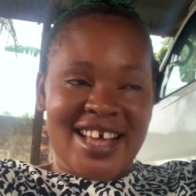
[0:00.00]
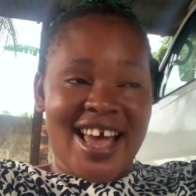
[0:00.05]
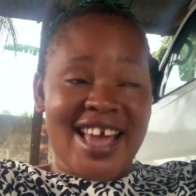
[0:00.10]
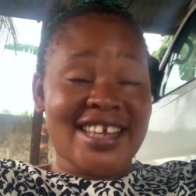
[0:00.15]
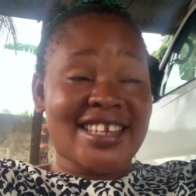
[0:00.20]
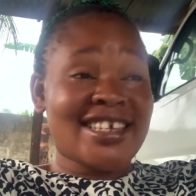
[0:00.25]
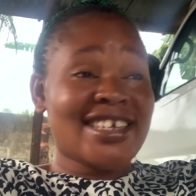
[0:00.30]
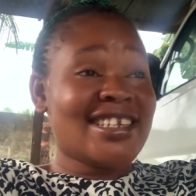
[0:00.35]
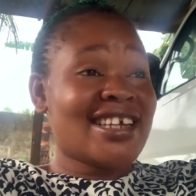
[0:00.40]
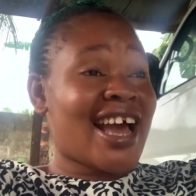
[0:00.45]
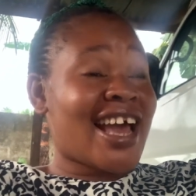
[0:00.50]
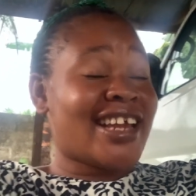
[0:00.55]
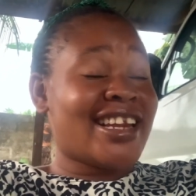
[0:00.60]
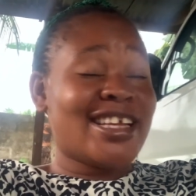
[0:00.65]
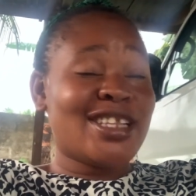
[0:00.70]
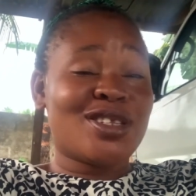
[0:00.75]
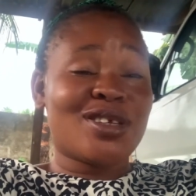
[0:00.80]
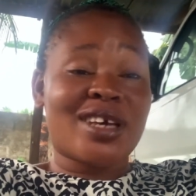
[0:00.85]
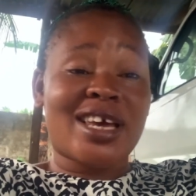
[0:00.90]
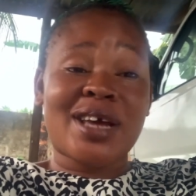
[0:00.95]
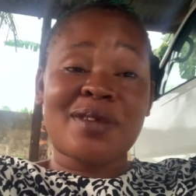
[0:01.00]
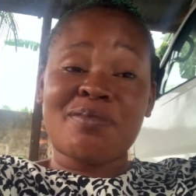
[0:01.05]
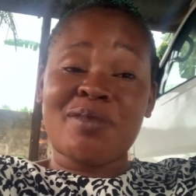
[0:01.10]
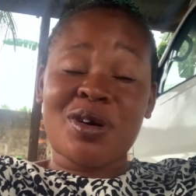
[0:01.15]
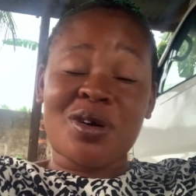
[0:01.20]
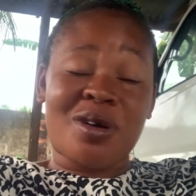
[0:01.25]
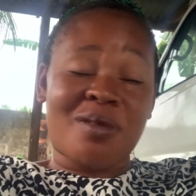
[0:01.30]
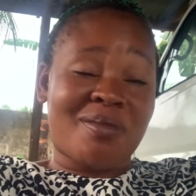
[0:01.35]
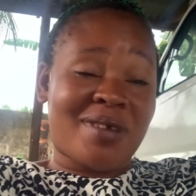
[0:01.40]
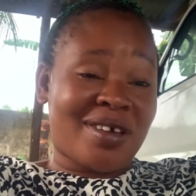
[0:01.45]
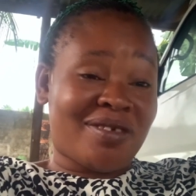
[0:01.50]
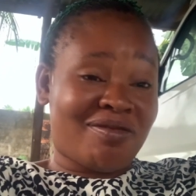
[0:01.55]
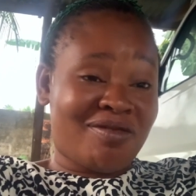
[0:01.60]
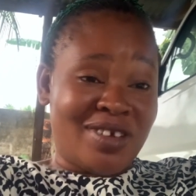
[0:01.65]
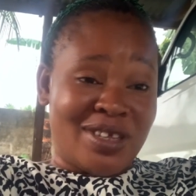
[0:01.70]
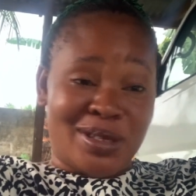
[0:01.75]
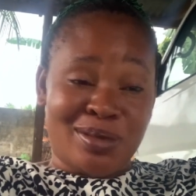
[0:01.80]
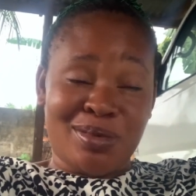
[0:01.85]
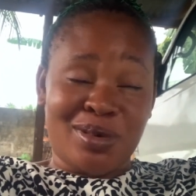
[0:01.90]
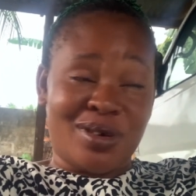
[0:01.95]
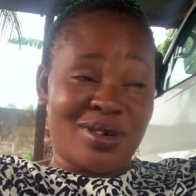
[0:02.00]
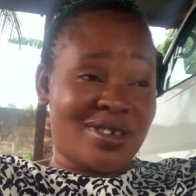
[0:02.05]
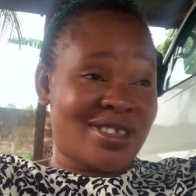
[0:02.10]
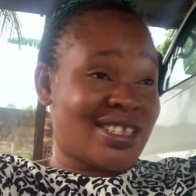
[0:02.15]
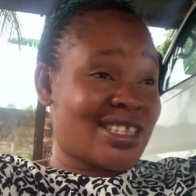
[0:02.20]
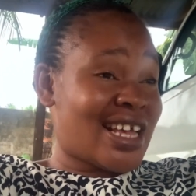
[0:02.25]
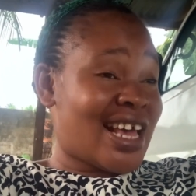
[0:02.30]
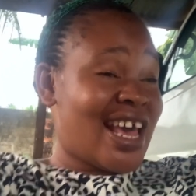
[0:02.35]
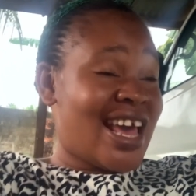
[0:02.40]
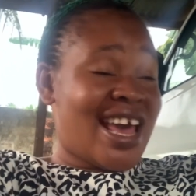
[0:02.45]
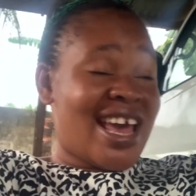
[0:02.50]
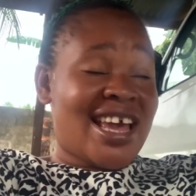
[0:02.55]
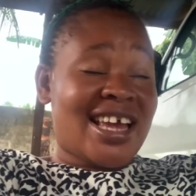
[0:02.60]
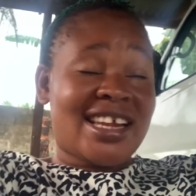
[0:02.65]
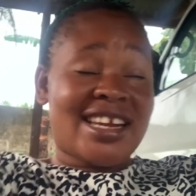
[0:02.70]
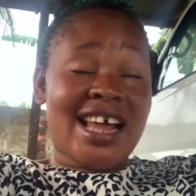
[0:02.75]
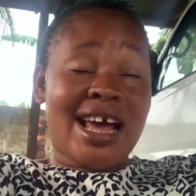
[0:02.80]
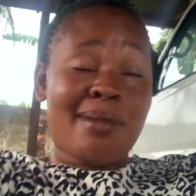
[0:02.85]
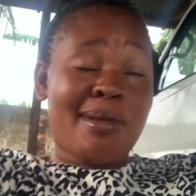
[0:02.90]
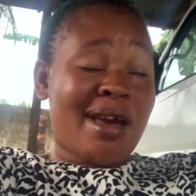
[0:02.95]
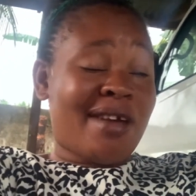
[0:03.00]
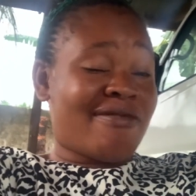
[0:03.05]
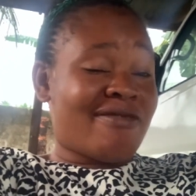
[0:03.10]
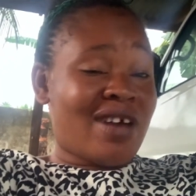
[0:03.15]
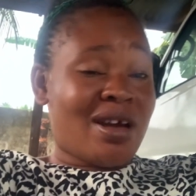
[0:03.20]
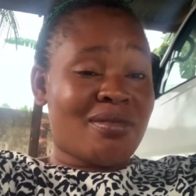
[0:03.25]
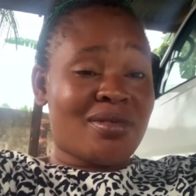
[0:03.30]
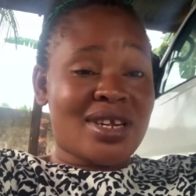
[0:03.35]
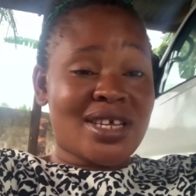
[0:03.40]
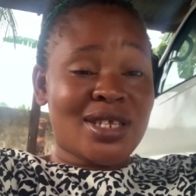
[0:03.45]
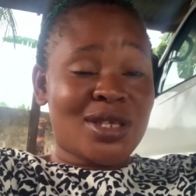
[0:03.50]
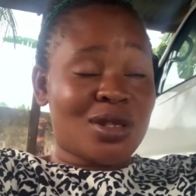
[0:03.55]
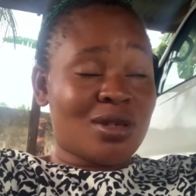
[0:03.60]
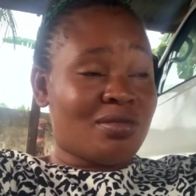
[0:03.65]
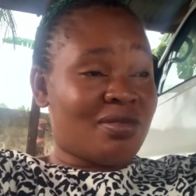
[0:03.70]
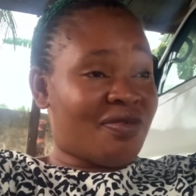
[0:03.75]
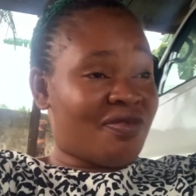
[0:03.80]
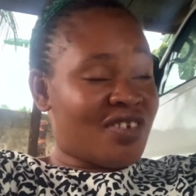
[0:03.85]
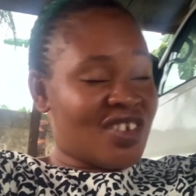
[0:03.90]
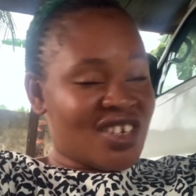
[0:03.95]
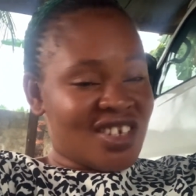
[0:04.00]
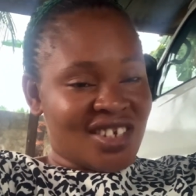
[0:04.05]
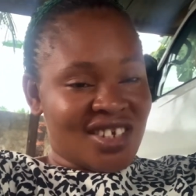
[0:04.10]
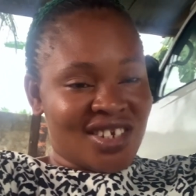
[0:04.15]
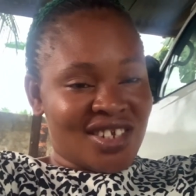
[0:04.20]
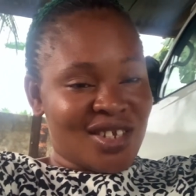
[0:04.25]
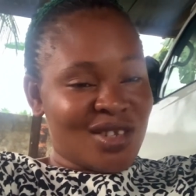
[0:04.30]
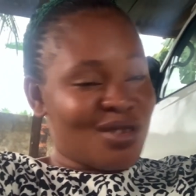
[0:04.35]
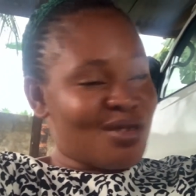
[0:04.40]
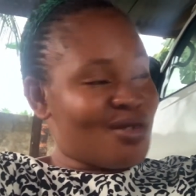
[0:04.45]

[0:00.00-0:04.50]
I need to get back on my feet because that my farm needs to be finished.